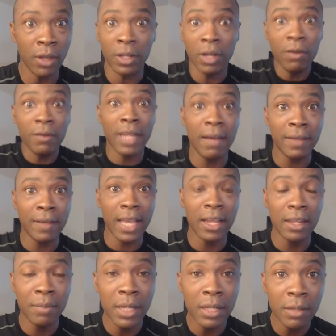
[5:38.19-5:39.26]
They don't even have an
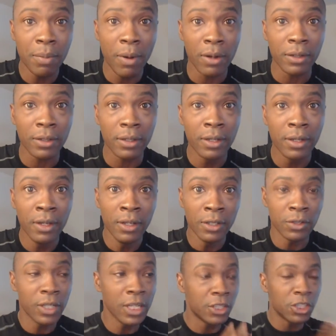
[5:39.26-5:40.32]
accountability partner.
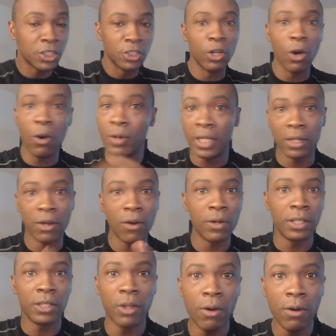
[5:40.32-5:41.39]
So they're just going and
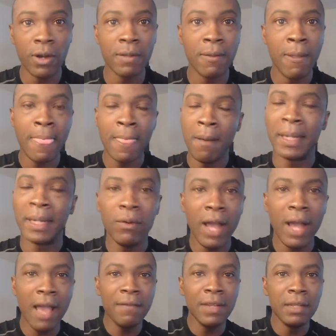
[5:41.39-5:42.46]
going and going, but
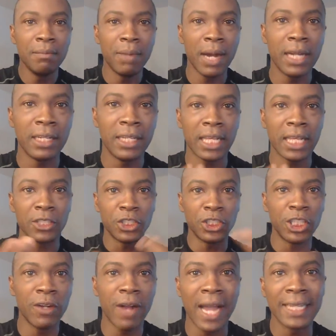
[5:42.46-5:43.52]
don't have anybody they can
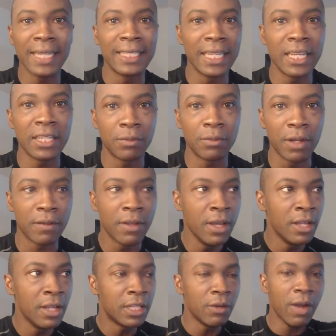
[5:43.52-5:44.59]
share ideas with.
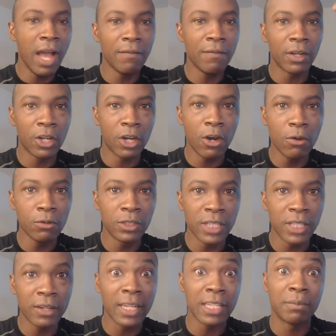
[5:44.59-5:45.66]
They don't have a coach
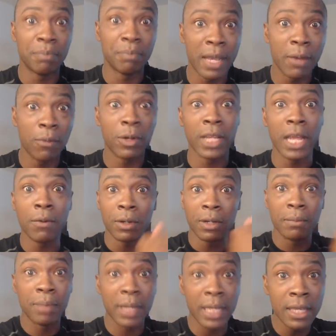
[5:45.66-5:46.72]
there that's been where they
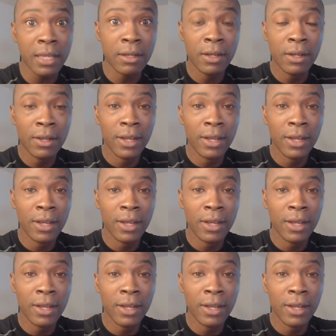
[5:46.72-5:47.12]
want to be,